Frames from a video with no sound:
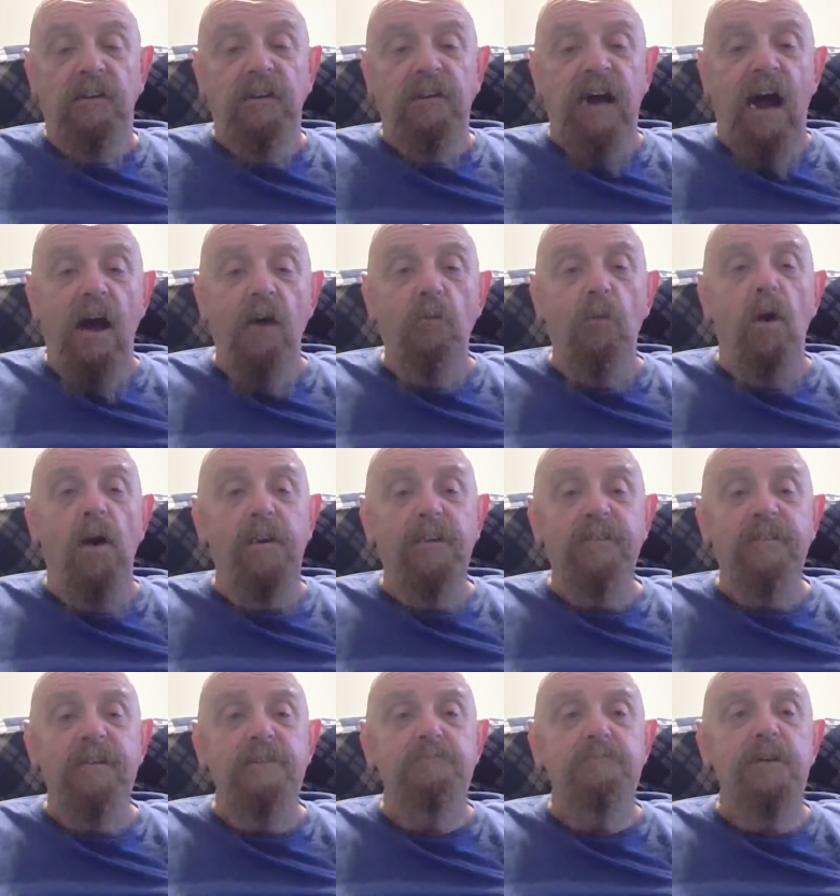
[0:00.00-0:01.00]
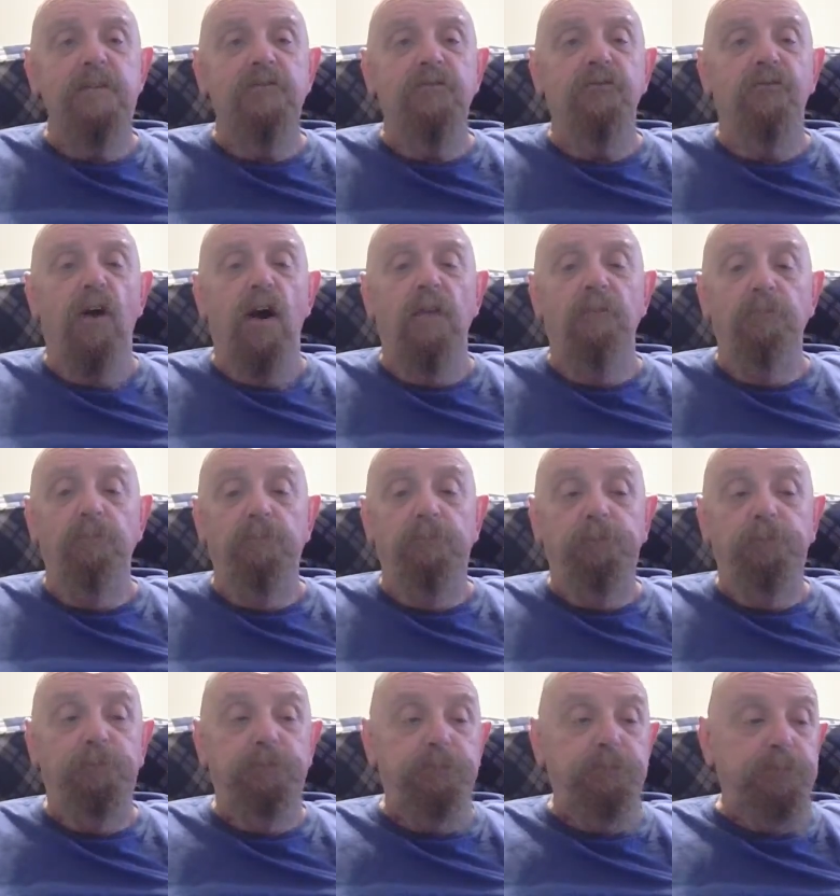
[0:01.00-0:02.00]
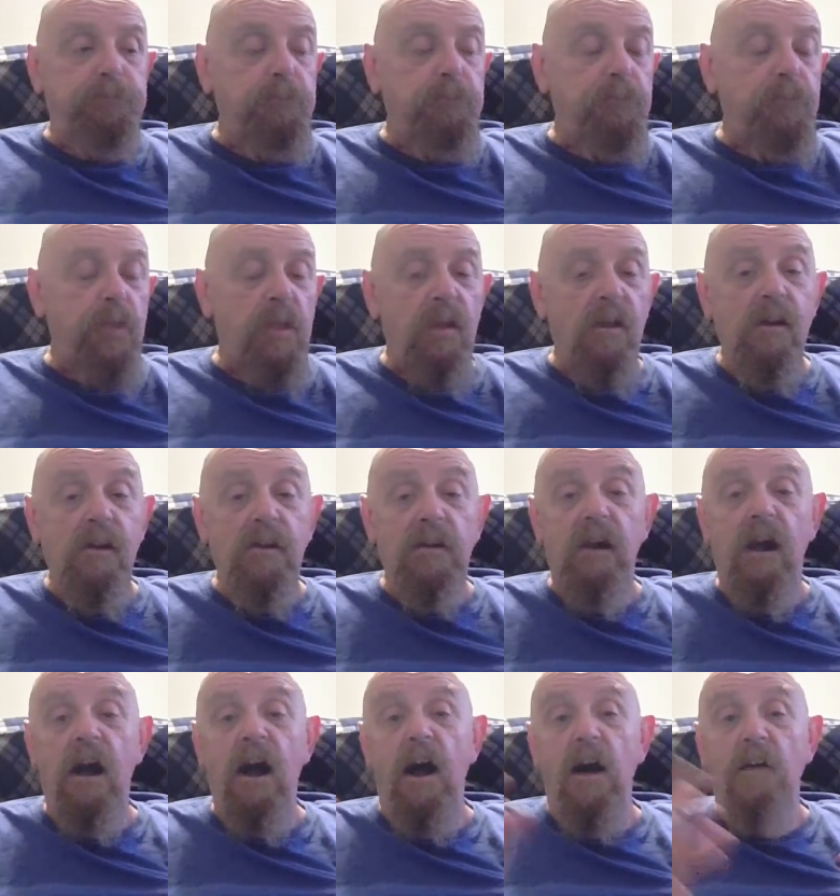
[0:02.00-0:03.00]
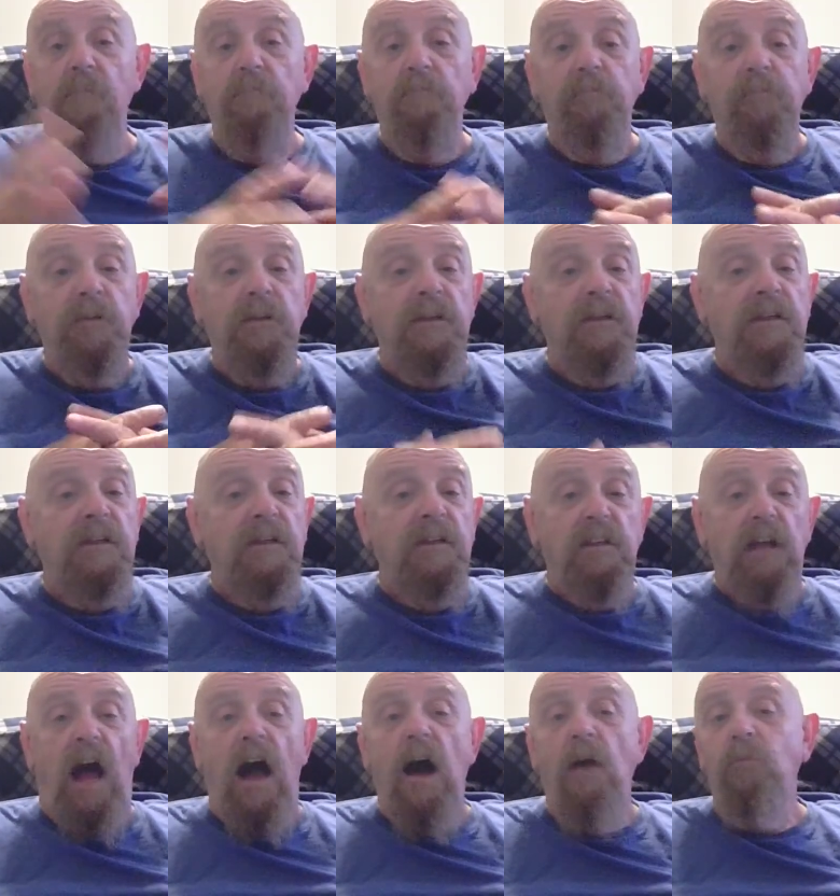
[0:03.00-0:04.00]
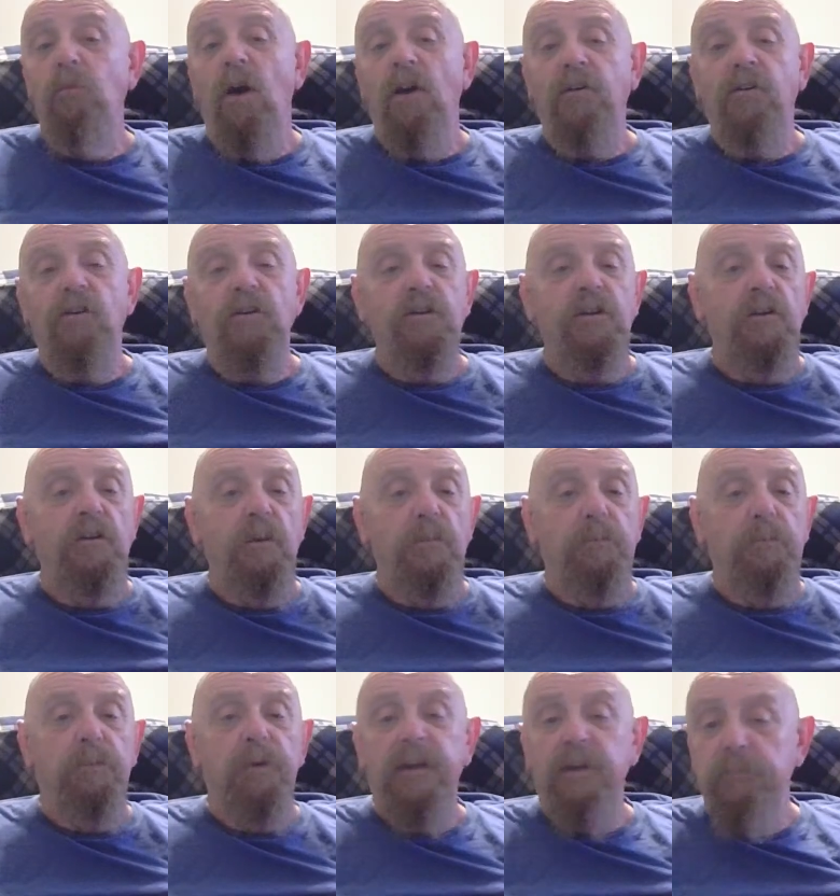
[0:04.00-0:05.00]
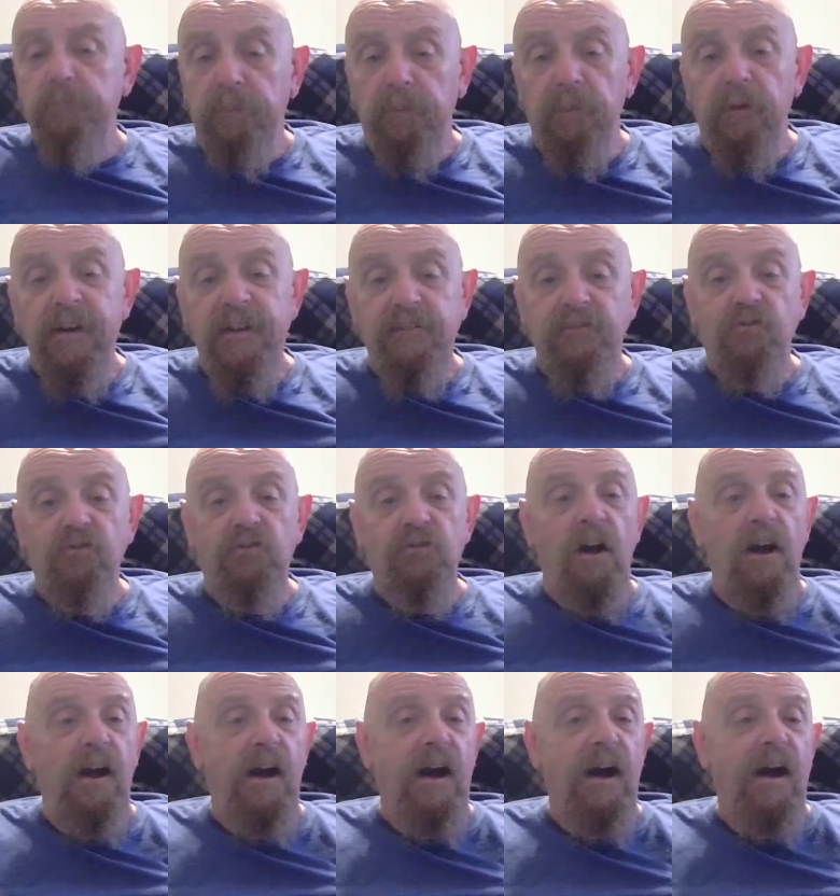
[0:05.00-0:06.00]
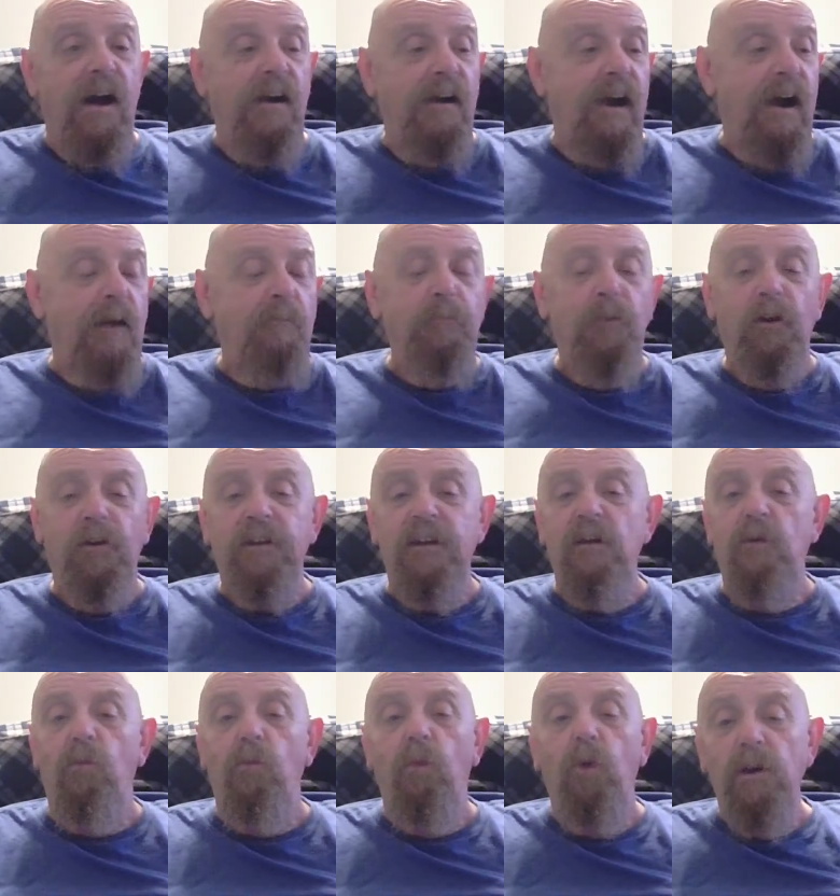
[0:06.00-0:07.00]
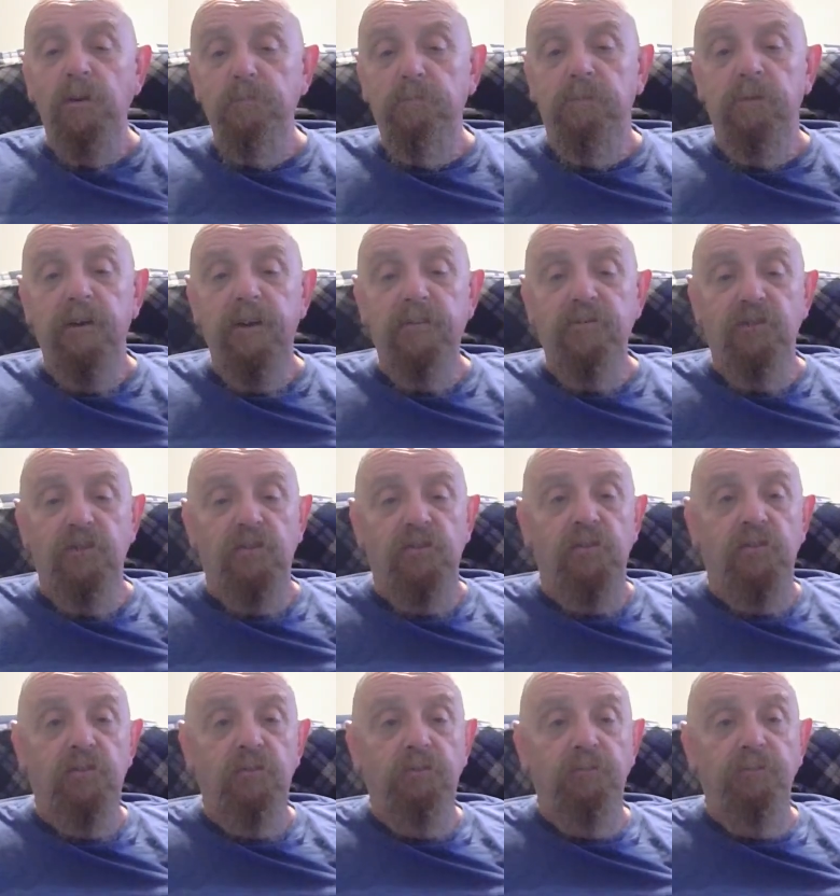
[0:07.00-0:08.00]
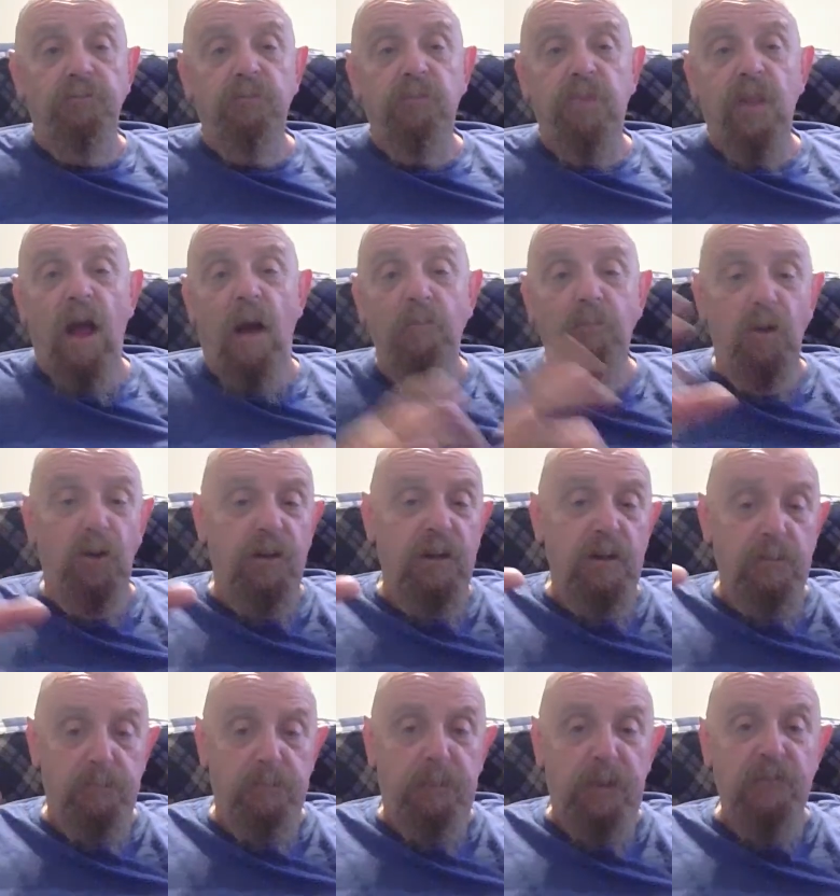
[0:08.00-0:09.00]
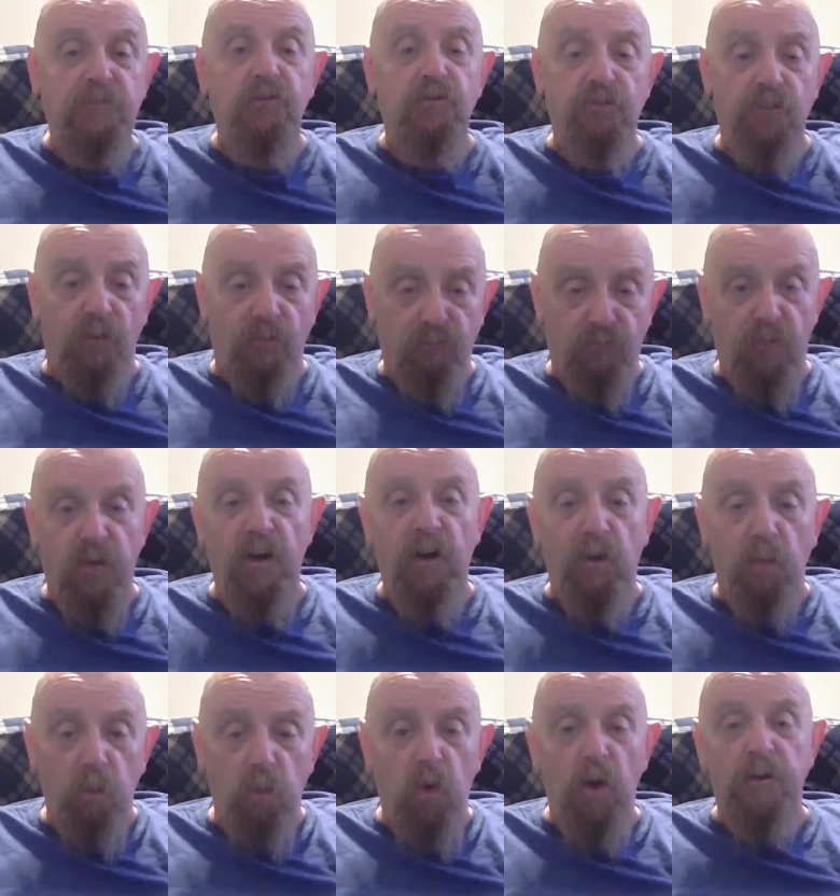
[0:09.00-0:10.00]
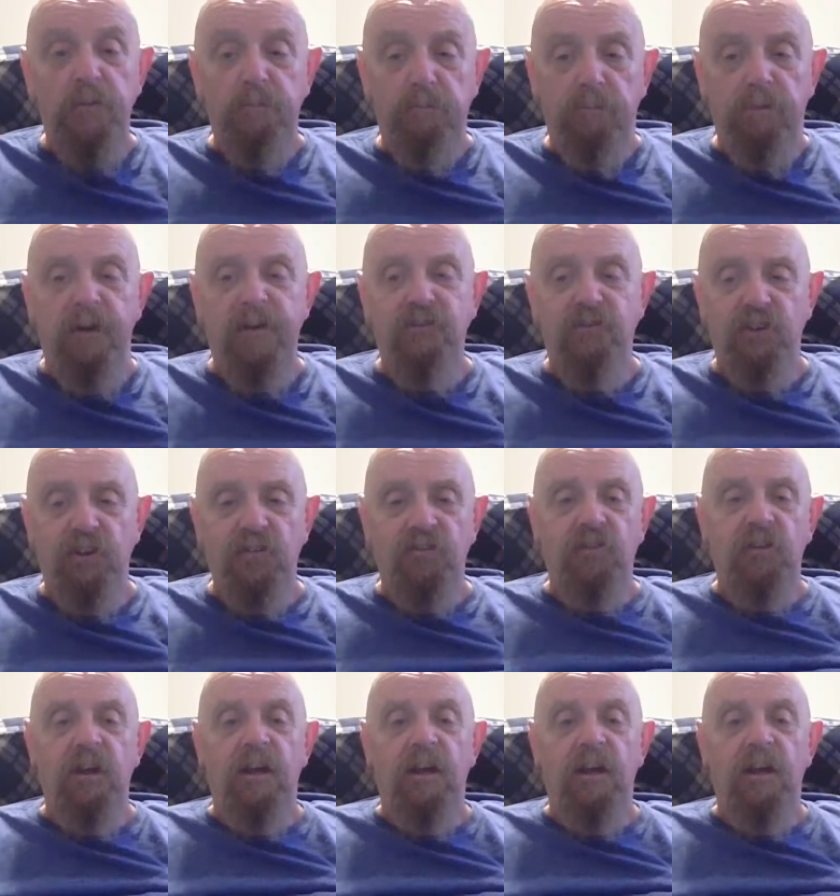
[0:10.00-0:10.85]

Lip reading: I want to keep this fun. I'm working on a brick bridge. I'm looking at wood bridges. I'm looking at pictures of real wood bridges